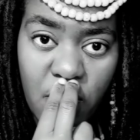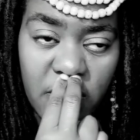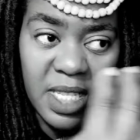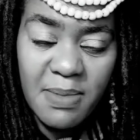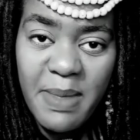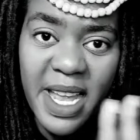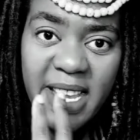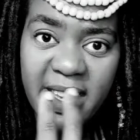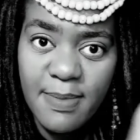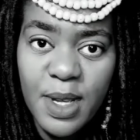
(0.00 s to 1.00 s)

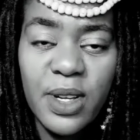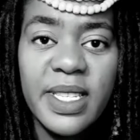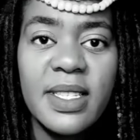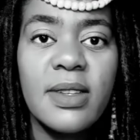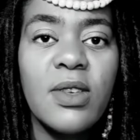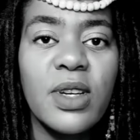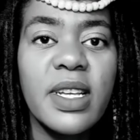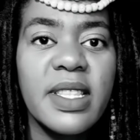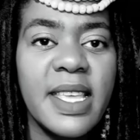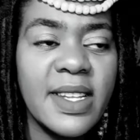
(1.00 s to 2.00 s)
smelling. Because
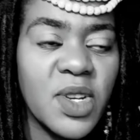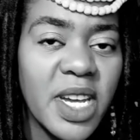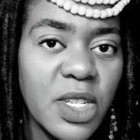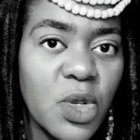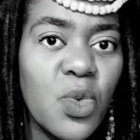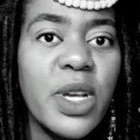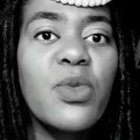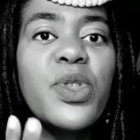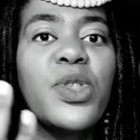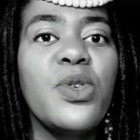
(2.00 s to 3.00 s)
look, they're trying to work
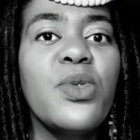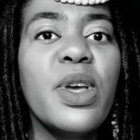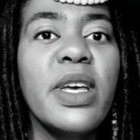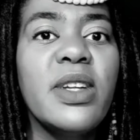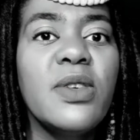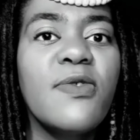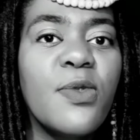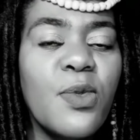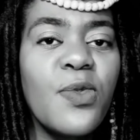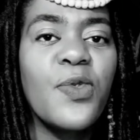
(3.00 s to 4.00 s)
with you
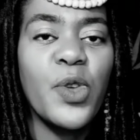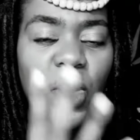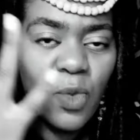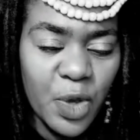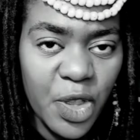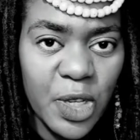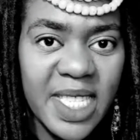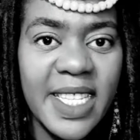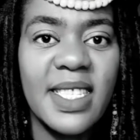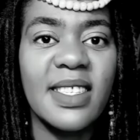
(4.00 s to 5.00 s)
with your
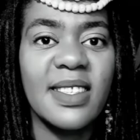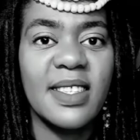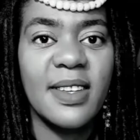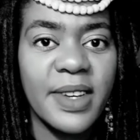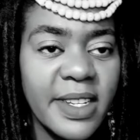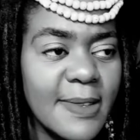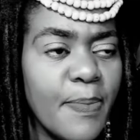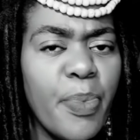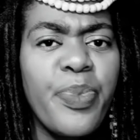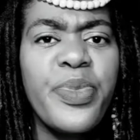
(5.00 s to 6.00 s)
senses, right?
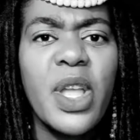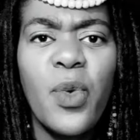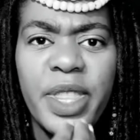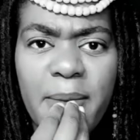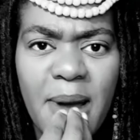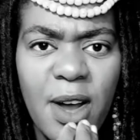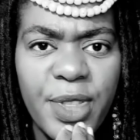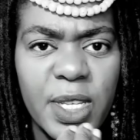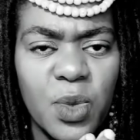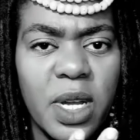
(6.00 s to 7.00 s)
With the mouth
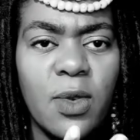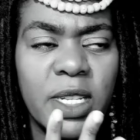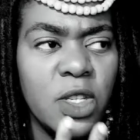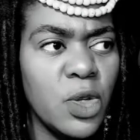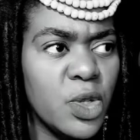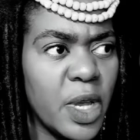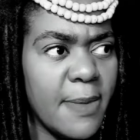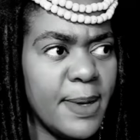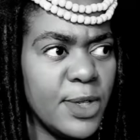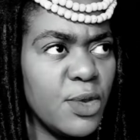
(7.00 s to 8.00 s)
as well, what used to
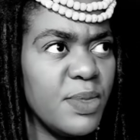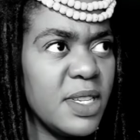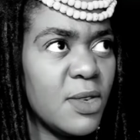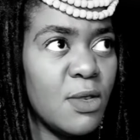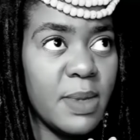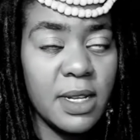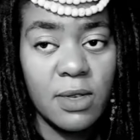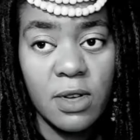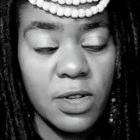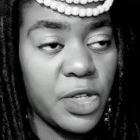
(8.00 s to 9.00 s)
happen to me, oh my
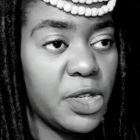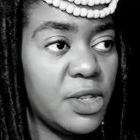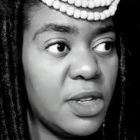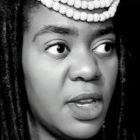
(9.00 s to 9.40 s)
gosh.